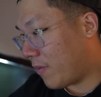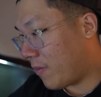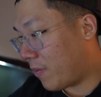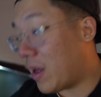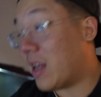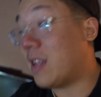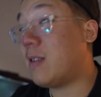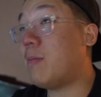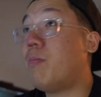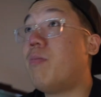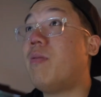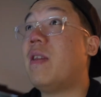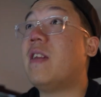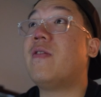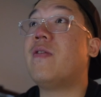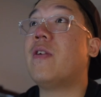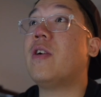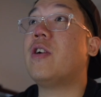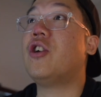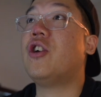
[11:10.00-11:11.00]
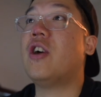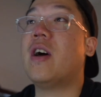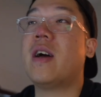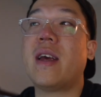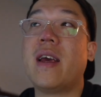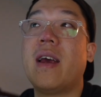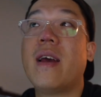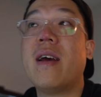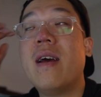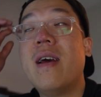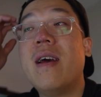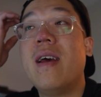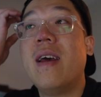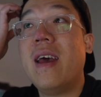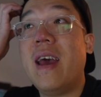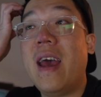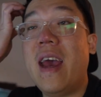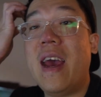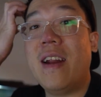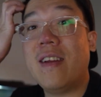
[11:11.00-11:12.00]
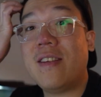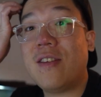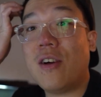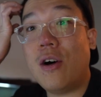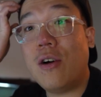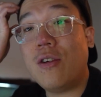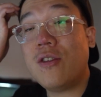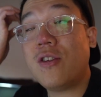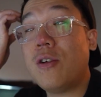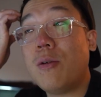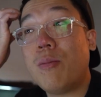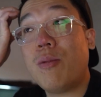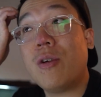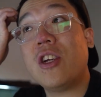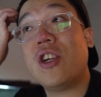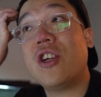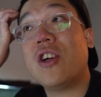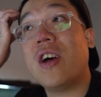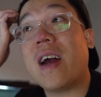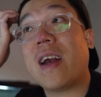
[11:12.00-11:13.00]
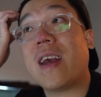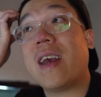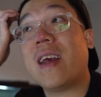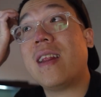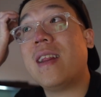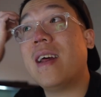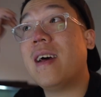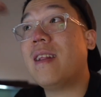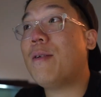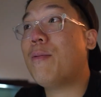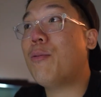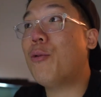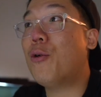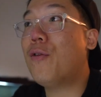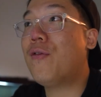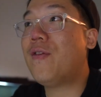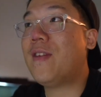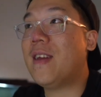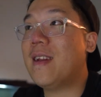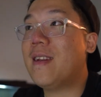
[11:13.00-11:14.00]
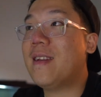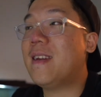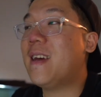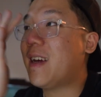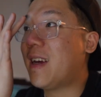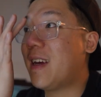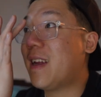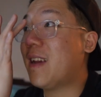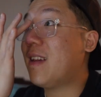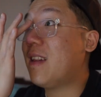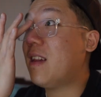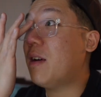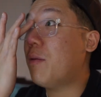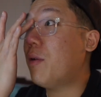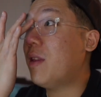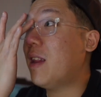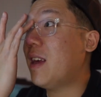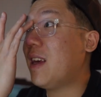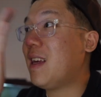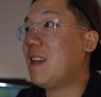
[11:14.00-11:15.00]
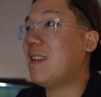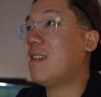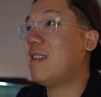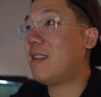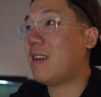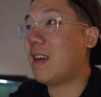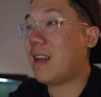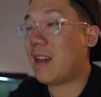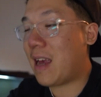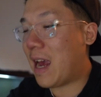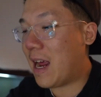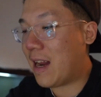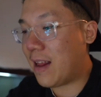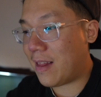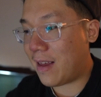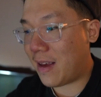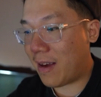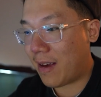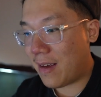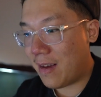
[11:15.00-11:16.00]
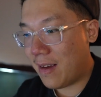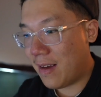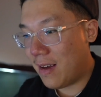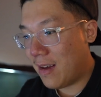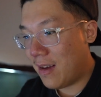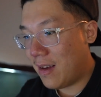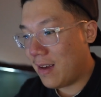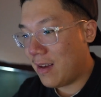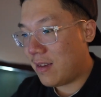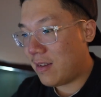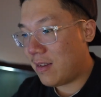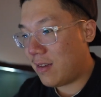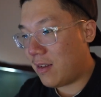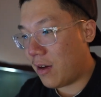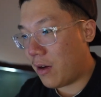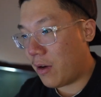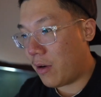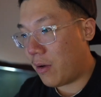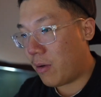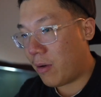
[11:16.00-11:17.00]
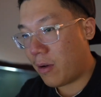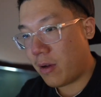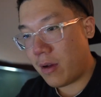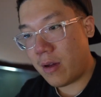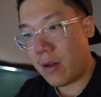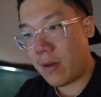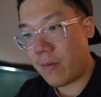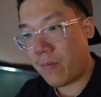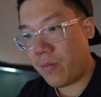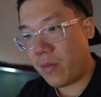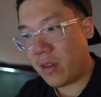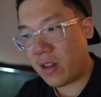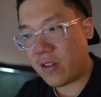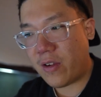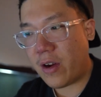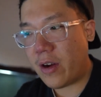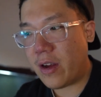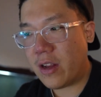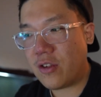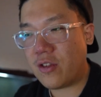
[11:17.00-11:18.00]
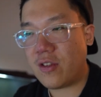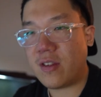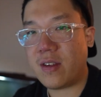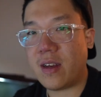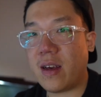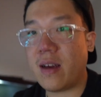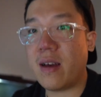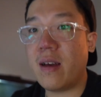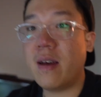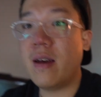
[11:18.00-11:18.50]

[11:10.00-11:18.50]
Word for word: That's that's very shocking, and it's also pretty shocking that the wolf didn't take it, the one that eats like anything. So, it's very interesting.